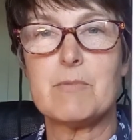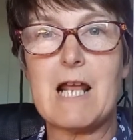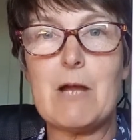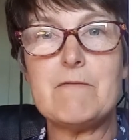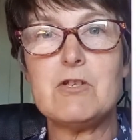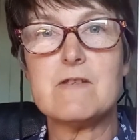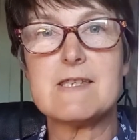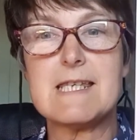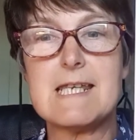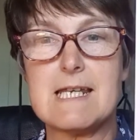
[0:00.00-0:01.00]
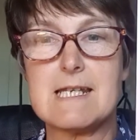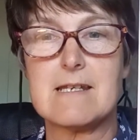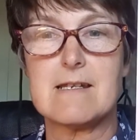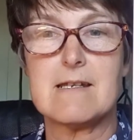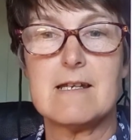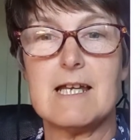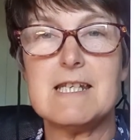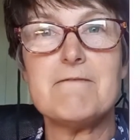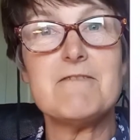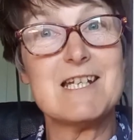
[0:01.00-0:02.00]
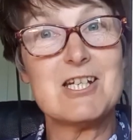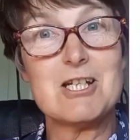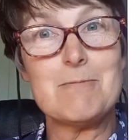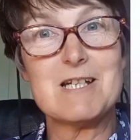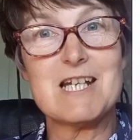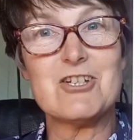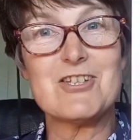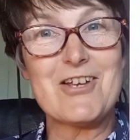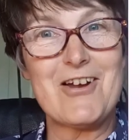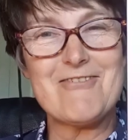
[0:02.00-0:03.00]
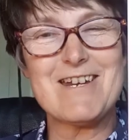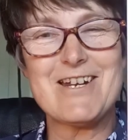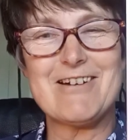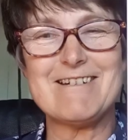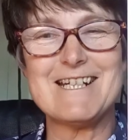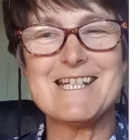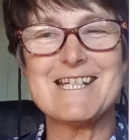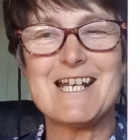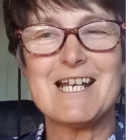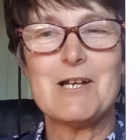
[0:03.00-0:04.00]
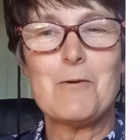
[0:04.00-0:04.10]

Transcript: But however you see it, and different interpretations are encouraged,